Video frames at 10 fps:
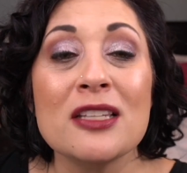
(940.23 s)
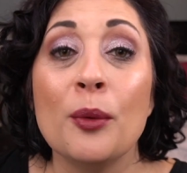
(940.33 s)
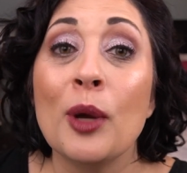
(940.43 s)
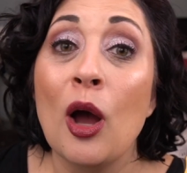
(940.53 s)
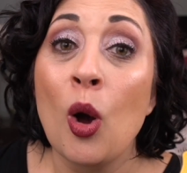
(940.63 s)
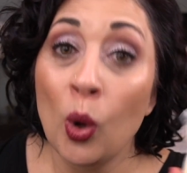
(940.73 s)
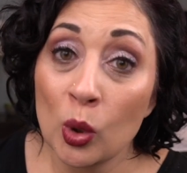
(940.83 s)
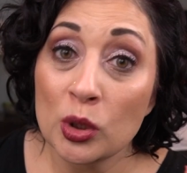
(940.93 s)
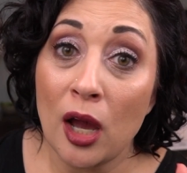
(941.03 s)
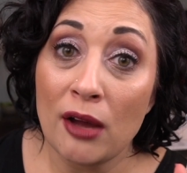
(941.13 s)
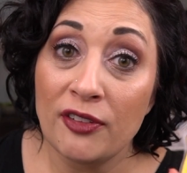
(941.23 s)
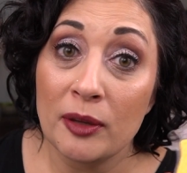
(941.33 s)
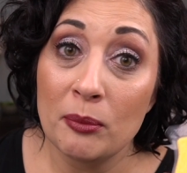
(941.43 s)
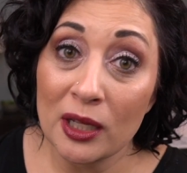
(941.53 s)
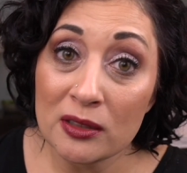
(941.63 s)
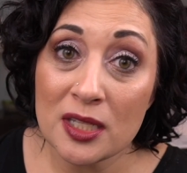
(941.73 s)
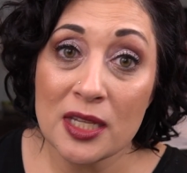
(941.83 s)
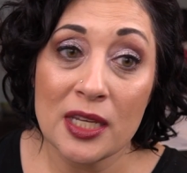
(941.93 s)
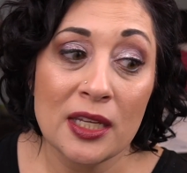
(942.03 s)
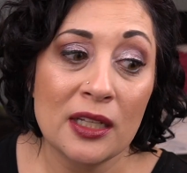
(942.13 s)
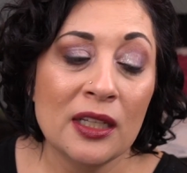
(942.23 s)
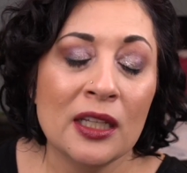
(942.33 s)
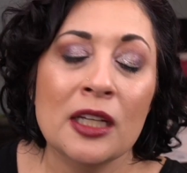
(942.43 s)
I want to hold off on melting it,